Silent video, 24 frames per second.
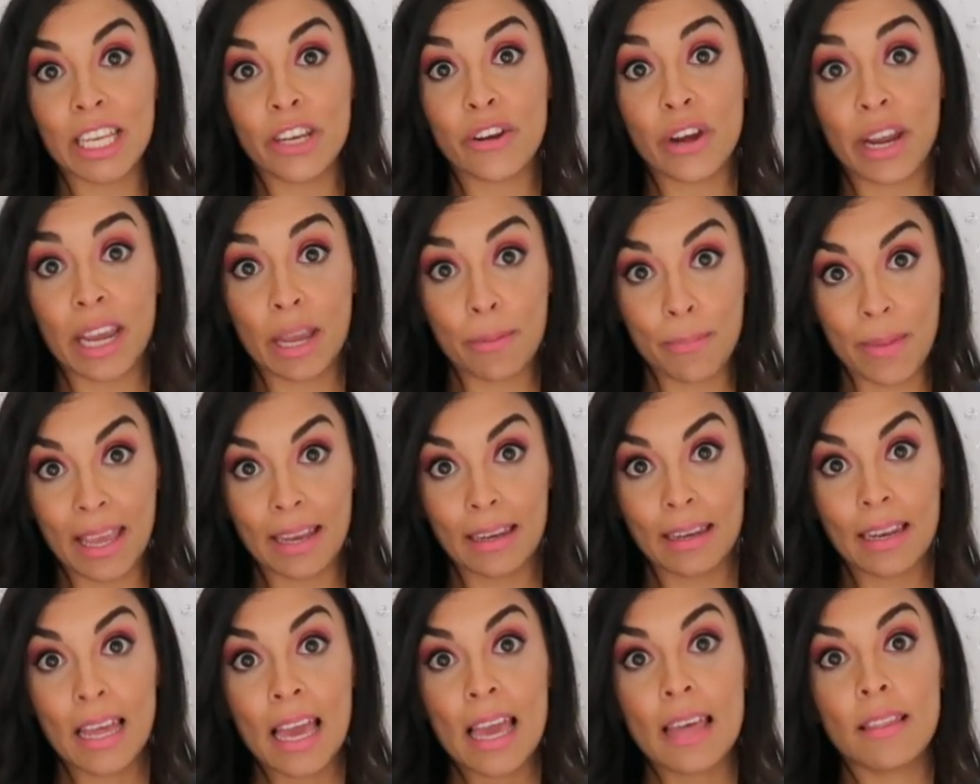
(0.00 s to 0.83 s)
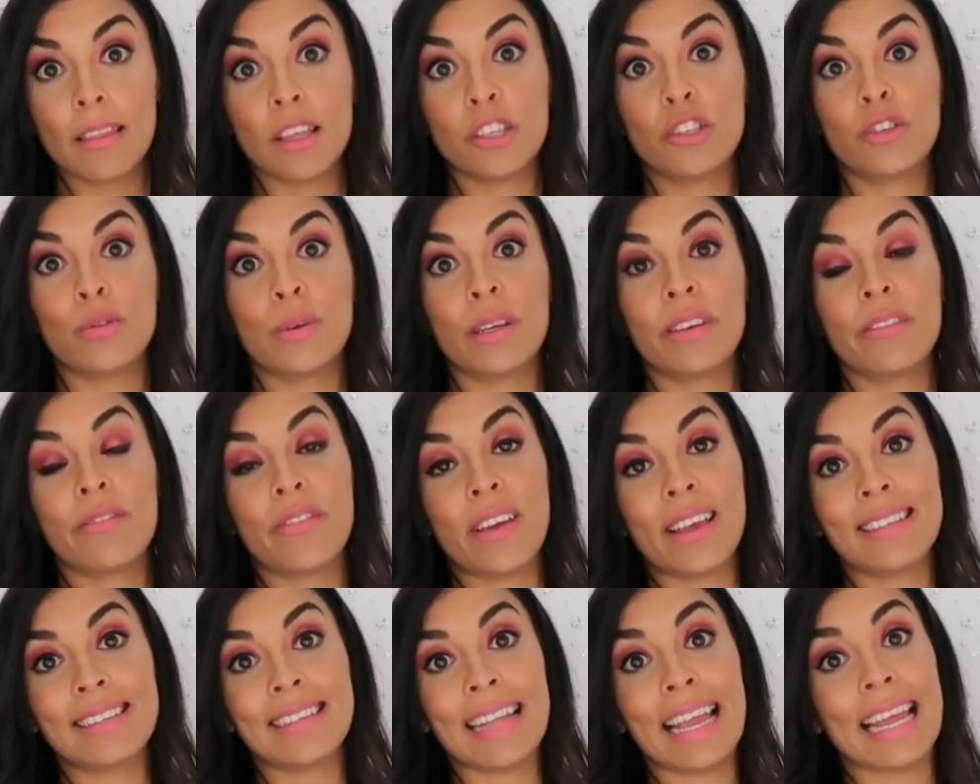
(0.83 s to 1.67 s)
recommend that you
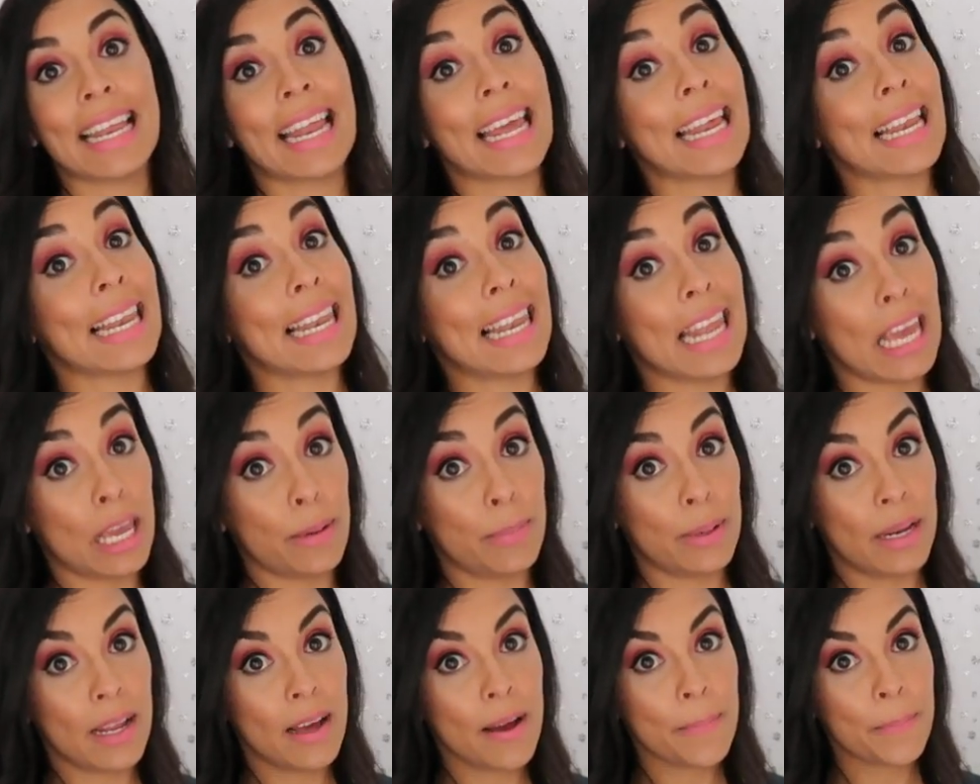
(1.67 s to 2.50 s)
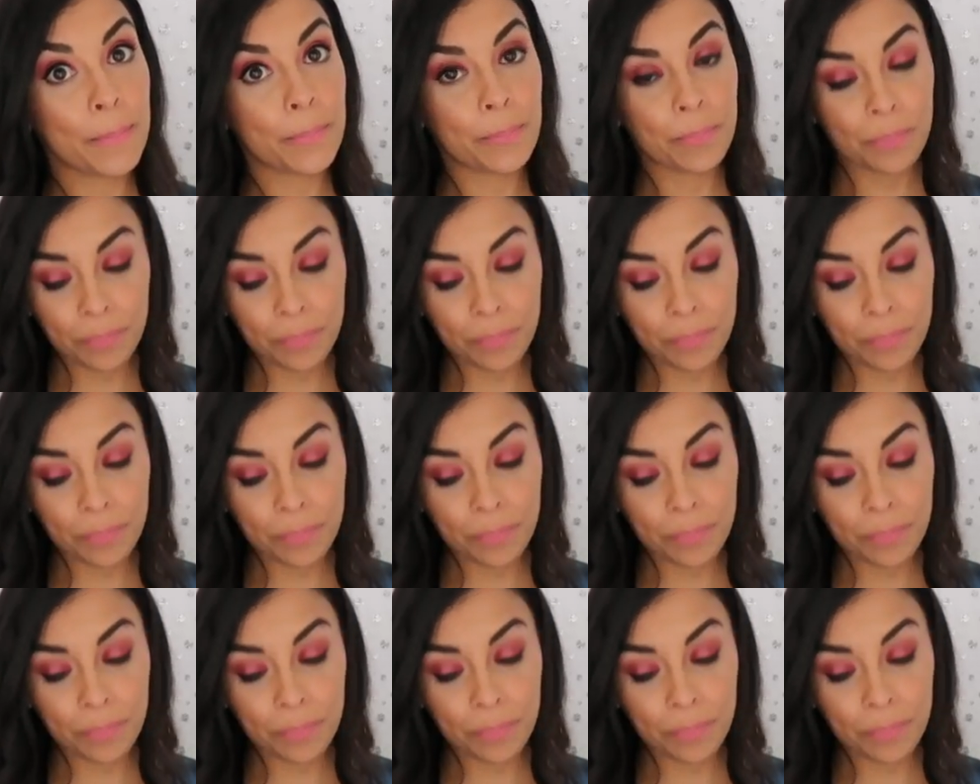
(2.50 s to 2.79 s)
invest in a labeler.